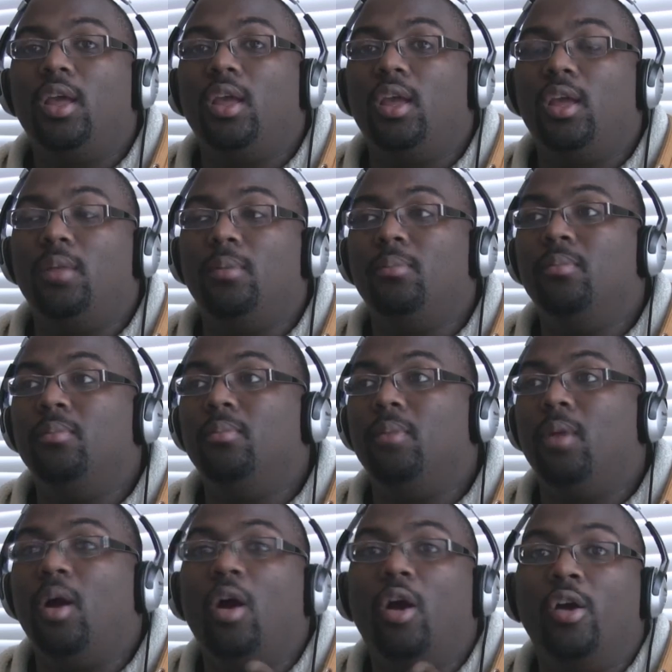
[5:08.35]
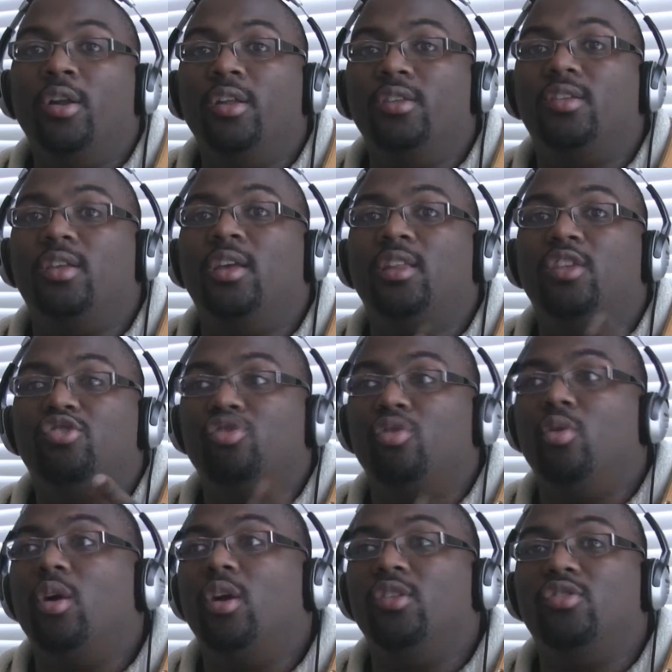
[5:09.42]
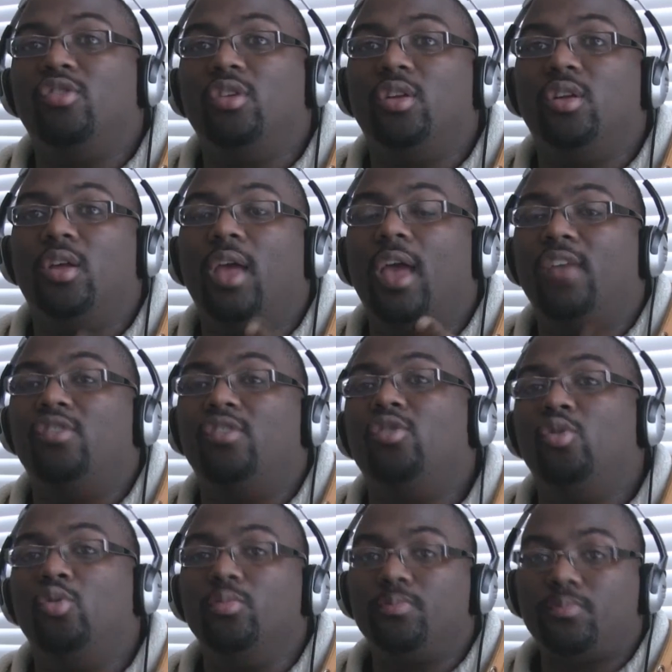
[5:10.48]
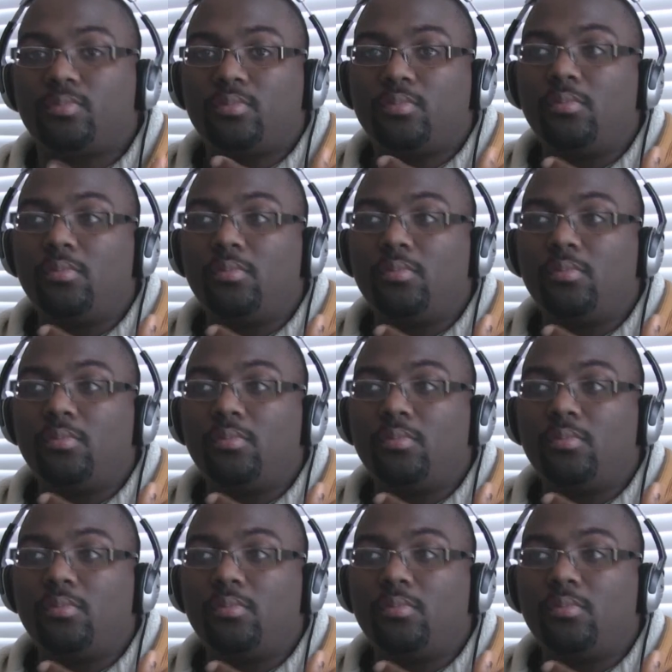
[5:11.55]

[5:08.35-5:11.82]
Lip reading: And my heart is saying that Shogun's going to execute